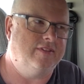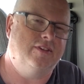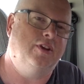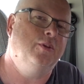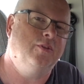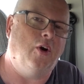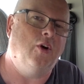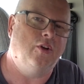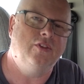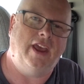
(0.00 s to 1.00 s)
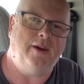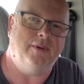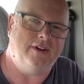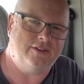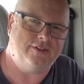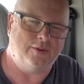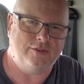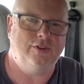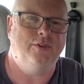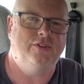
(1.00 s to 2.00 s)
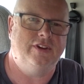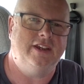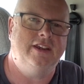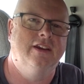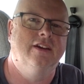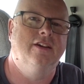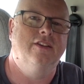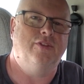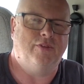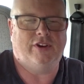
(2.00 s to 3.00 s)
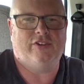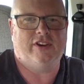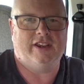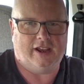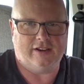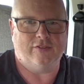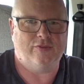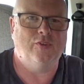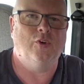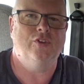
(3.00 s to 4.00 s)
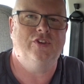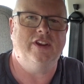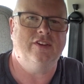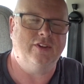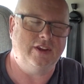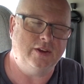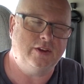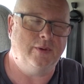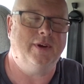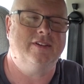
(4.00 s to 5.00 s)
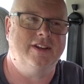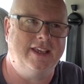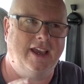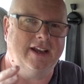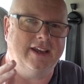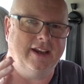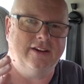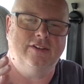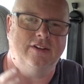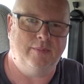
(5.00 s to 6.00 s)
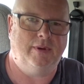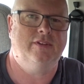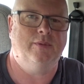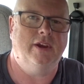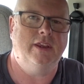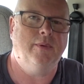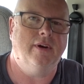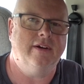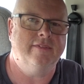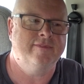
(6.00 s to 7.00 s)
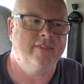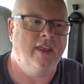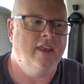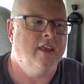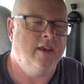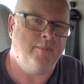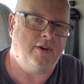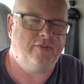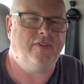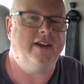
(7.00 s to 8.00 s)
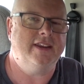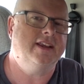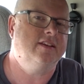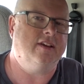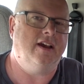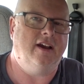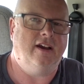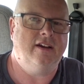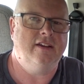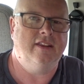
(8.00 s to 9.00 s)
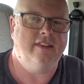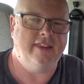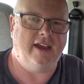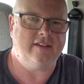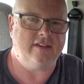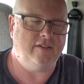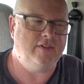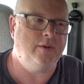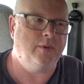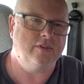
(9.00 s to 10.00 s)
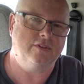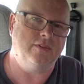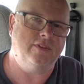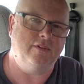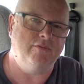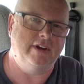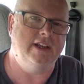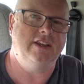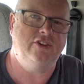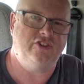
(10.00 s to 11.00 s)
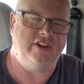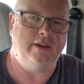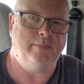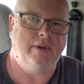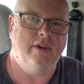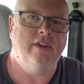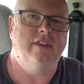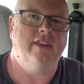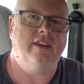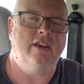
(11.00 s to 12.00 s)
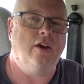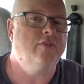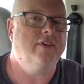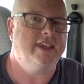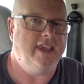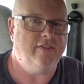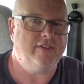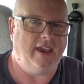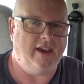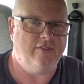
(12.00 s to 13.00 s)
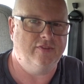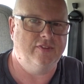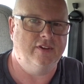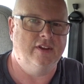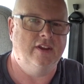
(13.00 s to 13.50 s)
to all networks, so 2G, 3G and 4G, so you do actually get a connection no matter where you are. My findings are that if you want something really cheap, then go for giffgaff.